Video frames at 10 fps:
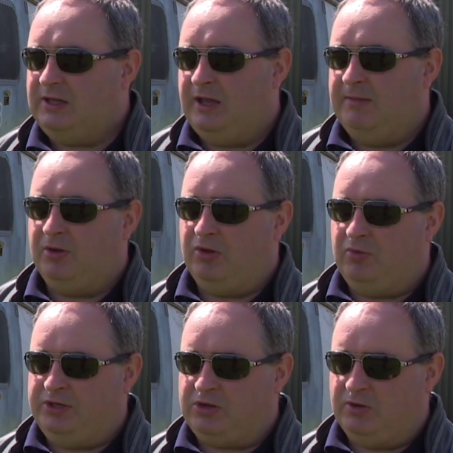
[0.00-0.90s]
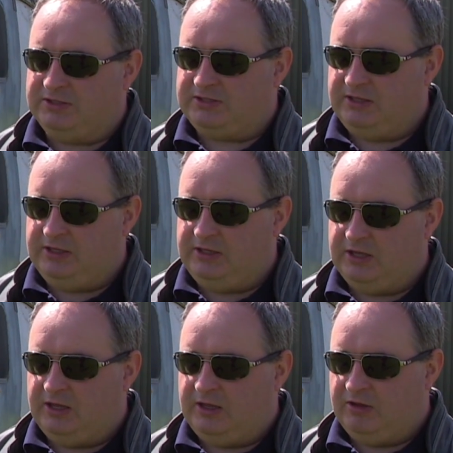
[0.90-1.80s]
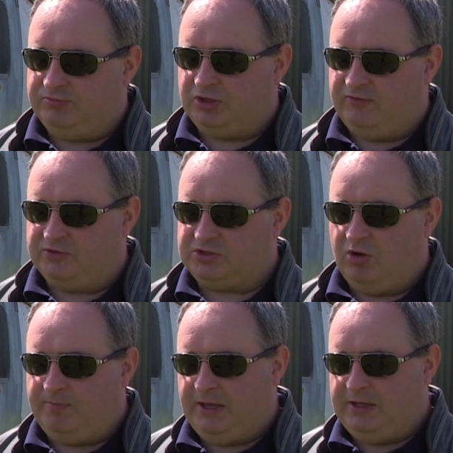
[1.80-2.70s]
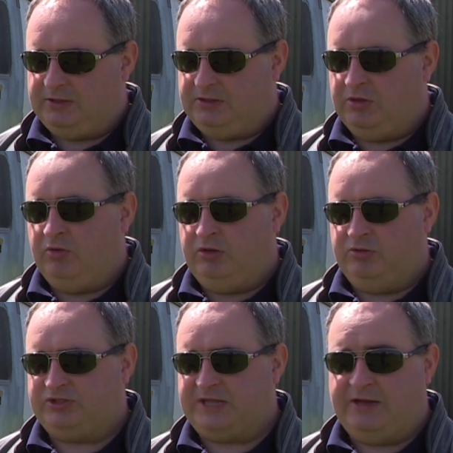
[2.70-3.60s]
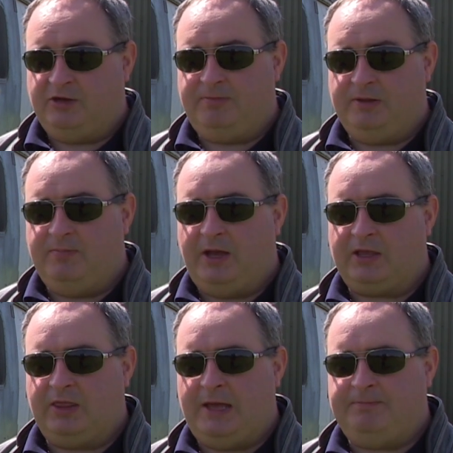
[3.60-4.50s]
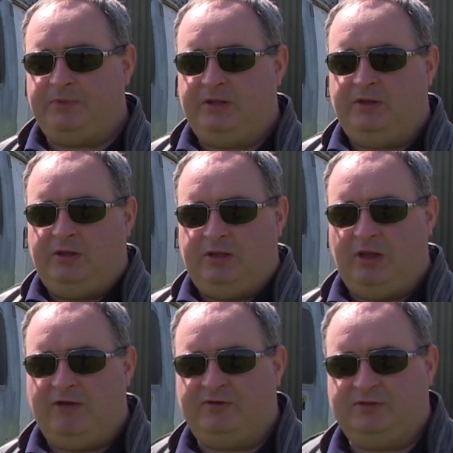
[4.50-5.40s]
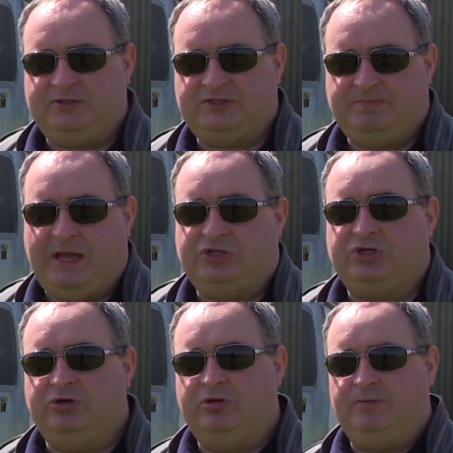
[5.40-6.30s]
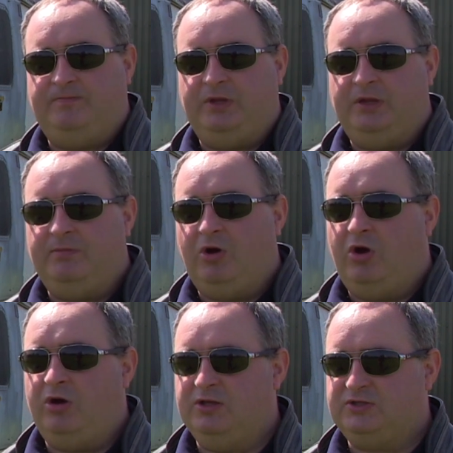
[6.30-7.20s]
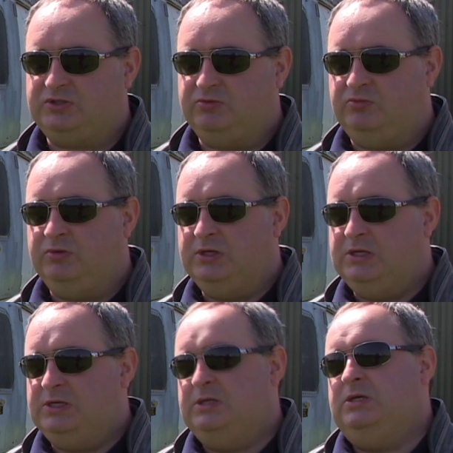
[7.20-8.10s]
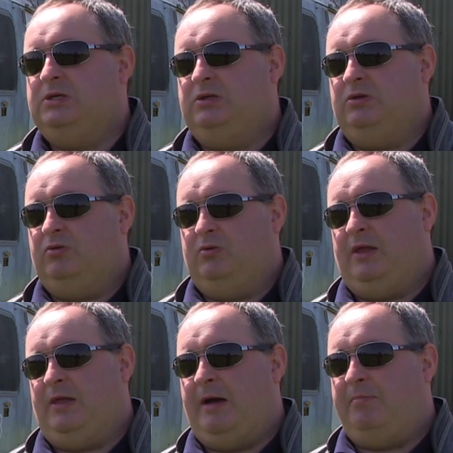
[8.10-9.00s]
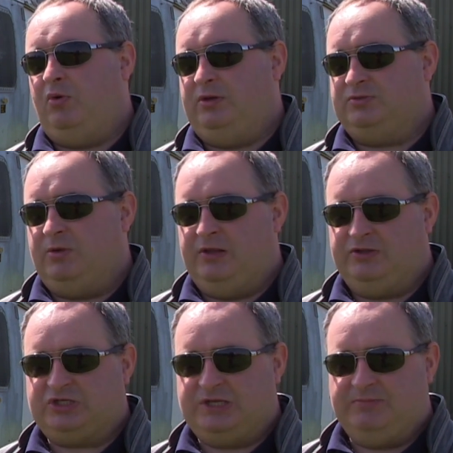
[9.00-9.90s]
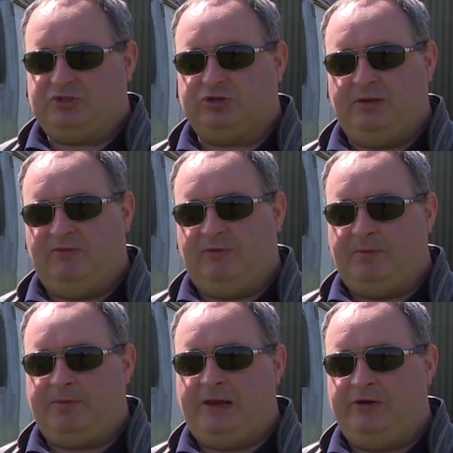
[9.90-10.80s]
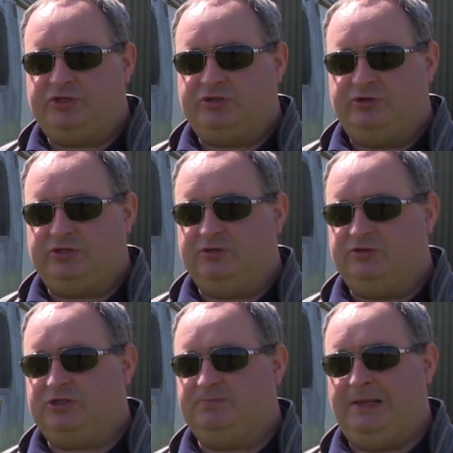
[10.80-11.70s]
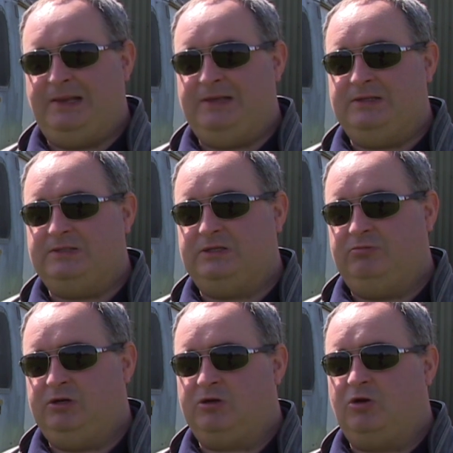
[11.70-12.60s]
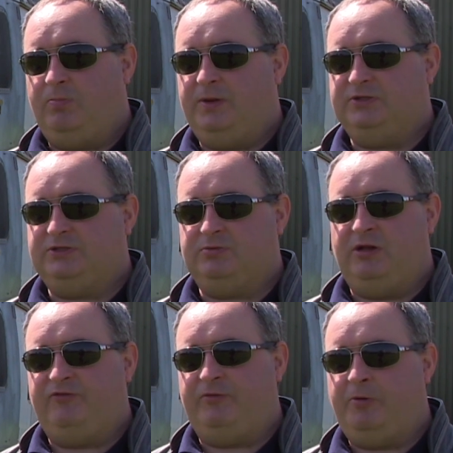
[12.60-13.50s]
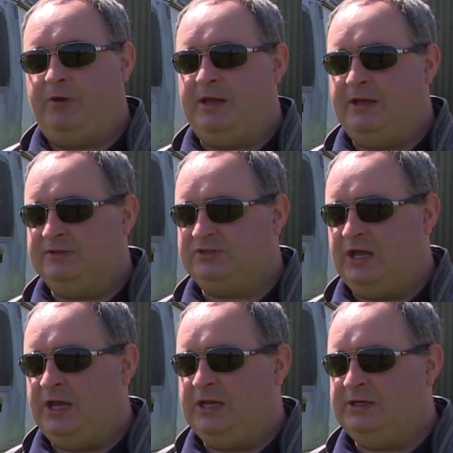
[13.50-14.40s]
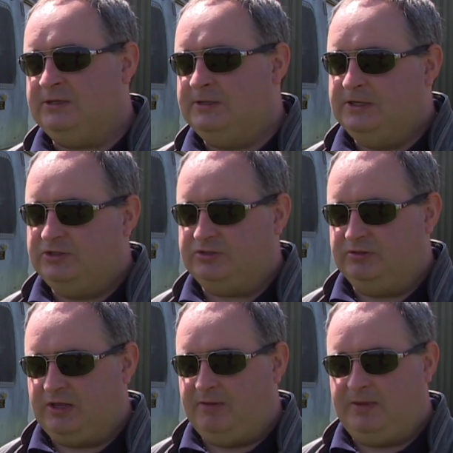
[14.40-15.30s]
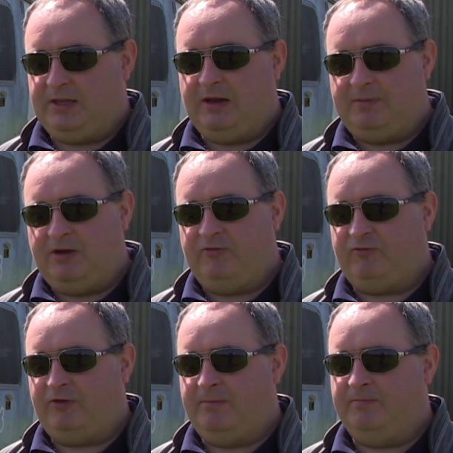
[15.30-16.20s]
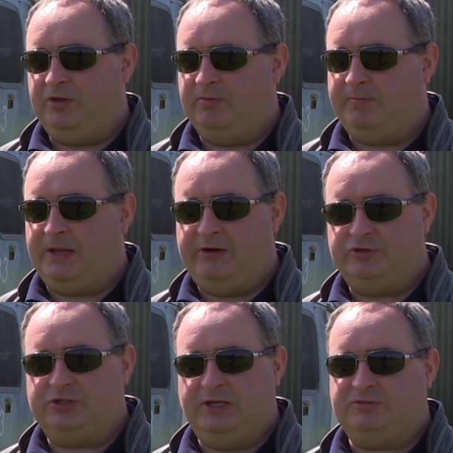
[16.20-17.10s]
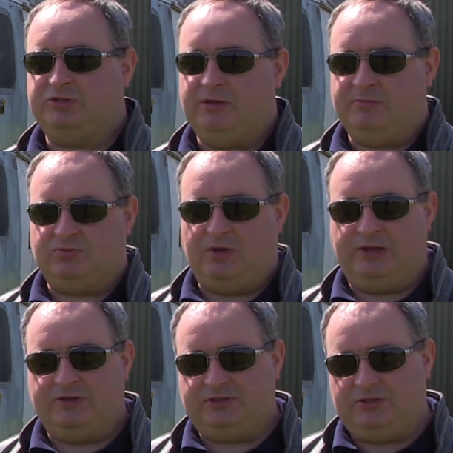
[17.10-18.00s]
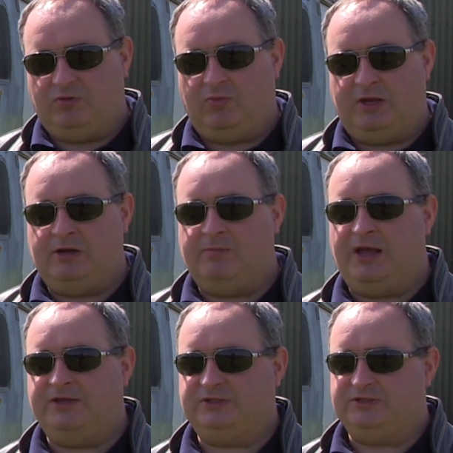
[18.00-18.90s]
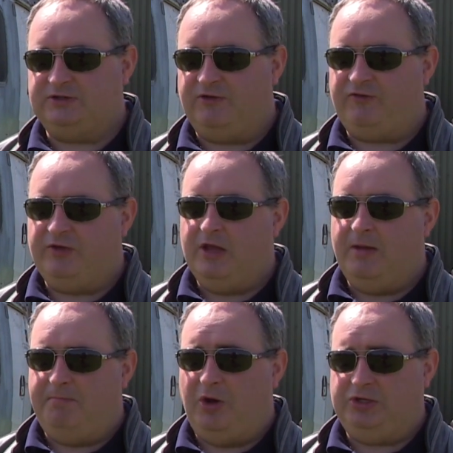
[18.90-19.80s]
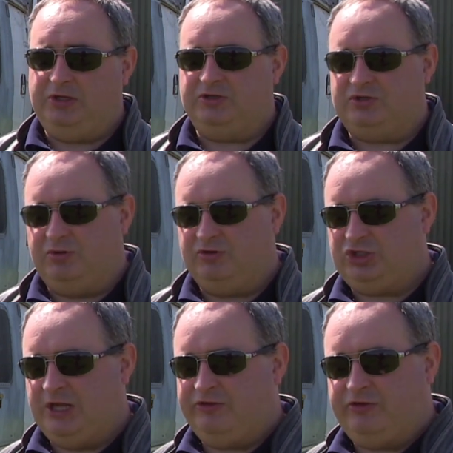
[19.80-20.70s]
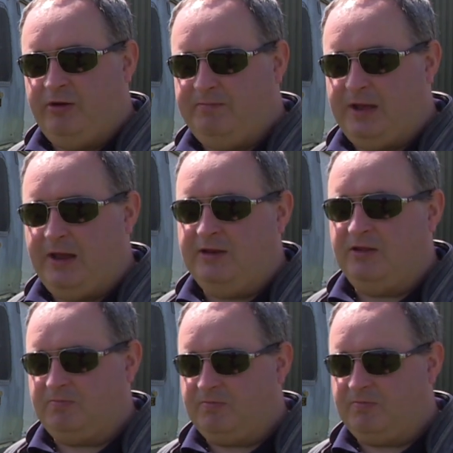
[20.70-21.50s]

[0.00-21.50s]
Uh, but when you go into the uh, observer's cockpit, you know, you stand up in the back of that and uh, you have a dispatcher um, harness who you know, at that point as well, the slipstream of the propeller starts to spill into the rear cockpits as well ah. from the right-hand side. So you'll get be getting a bit of um, your propeller slipstream as well as your wind blast and stuff. Wow. But you can sort of shelter up behind the